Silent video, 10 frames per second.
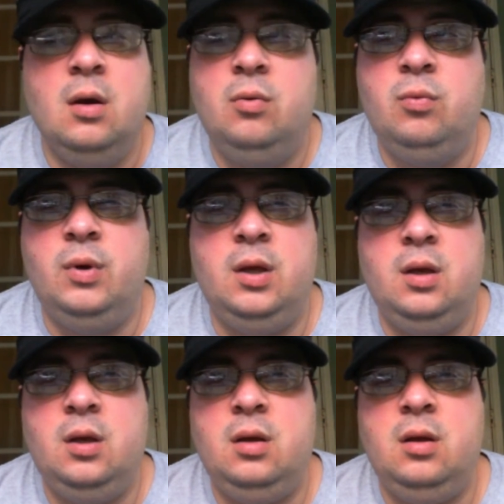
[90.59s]

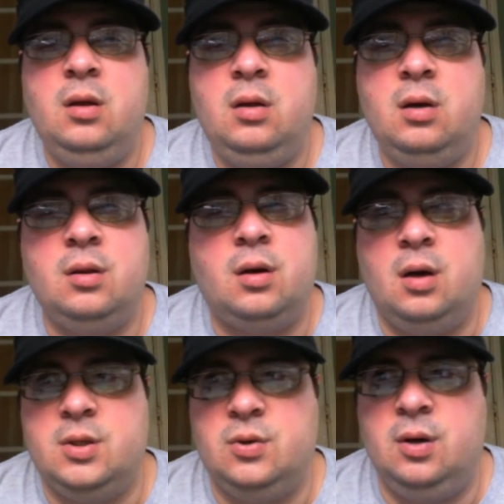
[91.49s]
We, on the
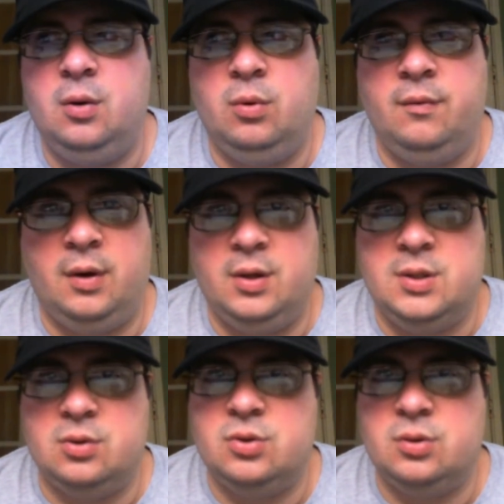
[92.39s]
contrary, we're very
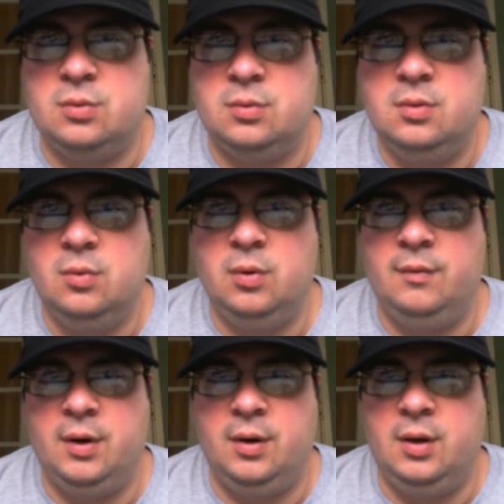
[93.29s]
social. We're
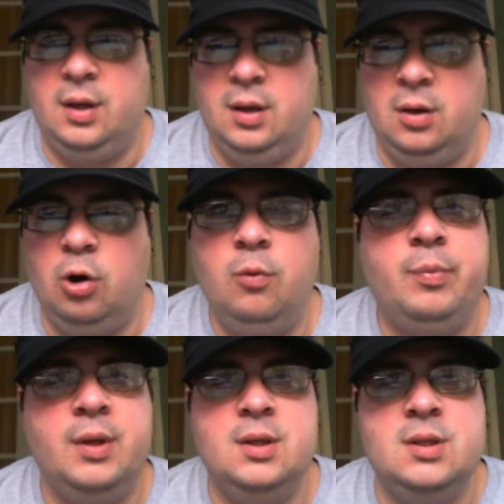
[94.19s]
very
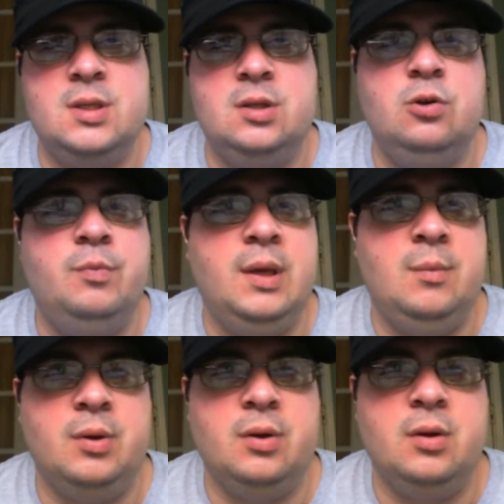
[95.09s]
open to new
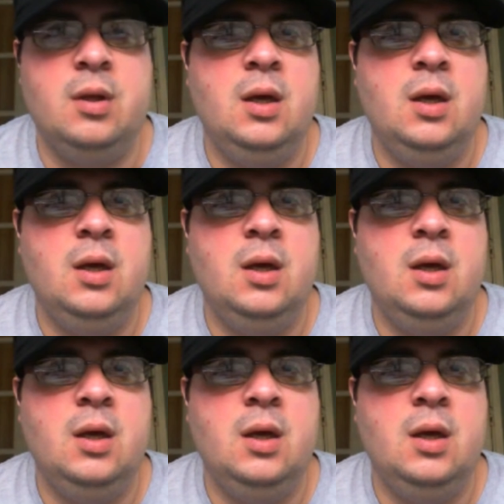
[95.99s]
people.